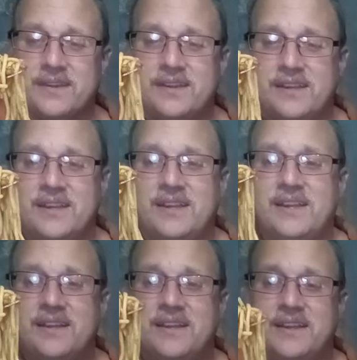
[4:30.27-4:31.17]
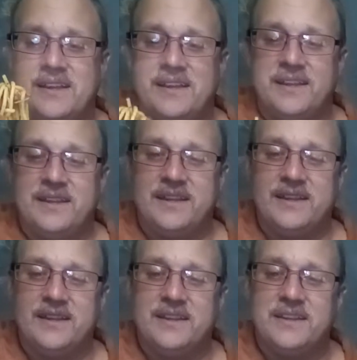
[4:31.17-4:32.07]

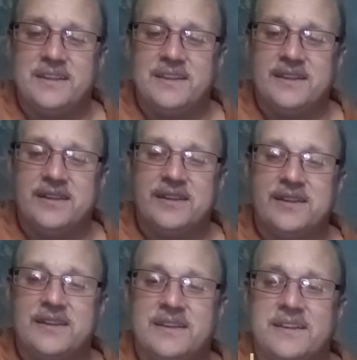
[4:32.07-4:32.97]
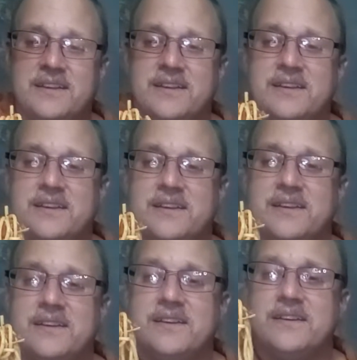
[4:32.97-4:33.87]

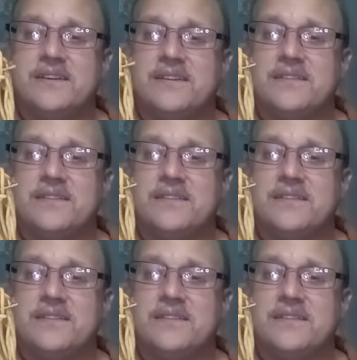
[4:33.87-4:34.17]
The person shown says nothing.